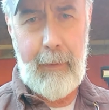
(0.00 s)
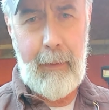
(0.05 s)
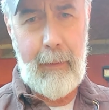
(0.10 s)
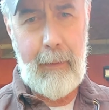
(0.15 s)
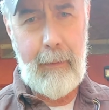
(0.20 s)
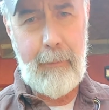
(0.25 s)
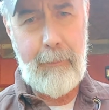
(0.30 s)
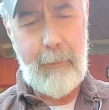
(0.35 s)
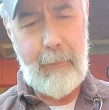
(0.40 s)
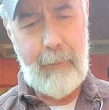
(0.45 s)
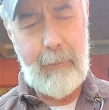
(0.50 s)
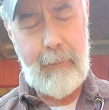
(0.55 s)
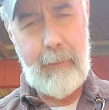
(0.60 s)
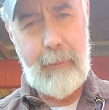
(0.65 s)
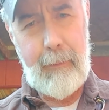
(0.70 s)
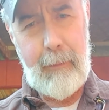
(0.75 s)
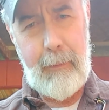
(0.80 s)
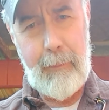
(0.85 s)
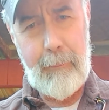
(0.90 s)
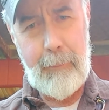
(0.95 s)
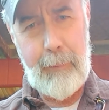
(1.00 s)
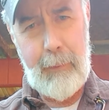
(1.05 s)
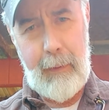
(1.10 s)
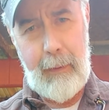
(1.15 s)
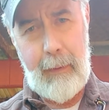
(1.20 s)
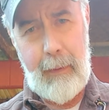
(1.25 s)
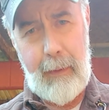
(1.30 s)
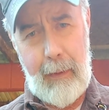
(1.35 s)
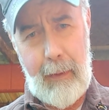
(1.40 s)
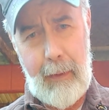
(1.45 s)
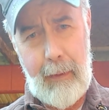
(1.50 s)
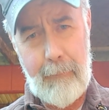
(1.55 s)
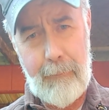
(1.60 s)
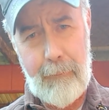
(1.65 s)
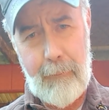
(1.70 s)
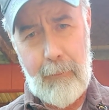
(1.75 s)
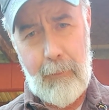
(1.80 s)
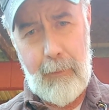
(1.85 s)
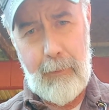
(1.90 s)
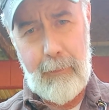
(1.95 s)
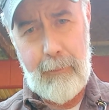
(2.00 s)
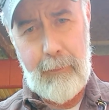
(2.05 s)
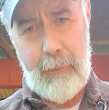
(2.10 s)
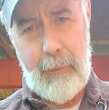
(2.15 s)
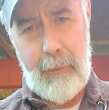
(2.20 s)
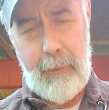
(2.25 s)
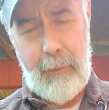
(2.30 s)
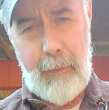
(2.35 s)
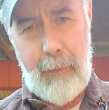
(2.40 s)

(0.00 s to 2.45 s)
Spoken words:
Now this was completely hand forged